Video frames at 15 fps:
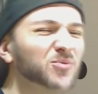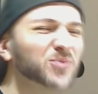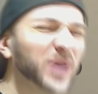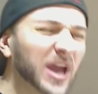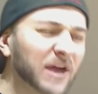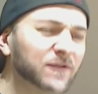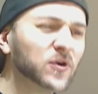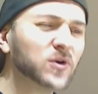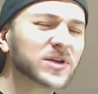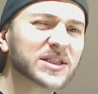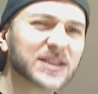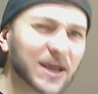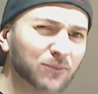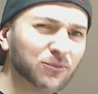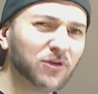But if your
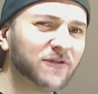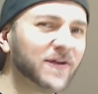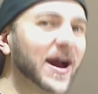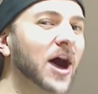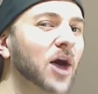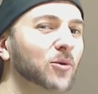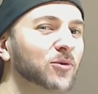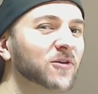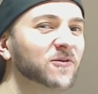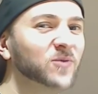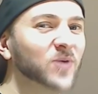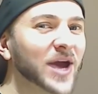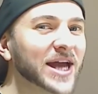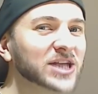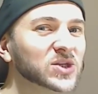subwoofer output from
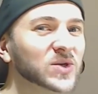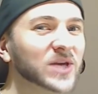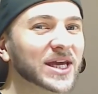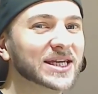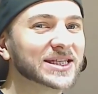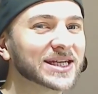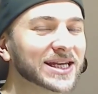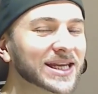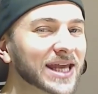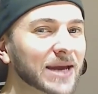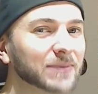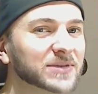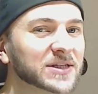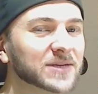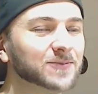your head unit is
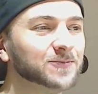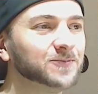clipped,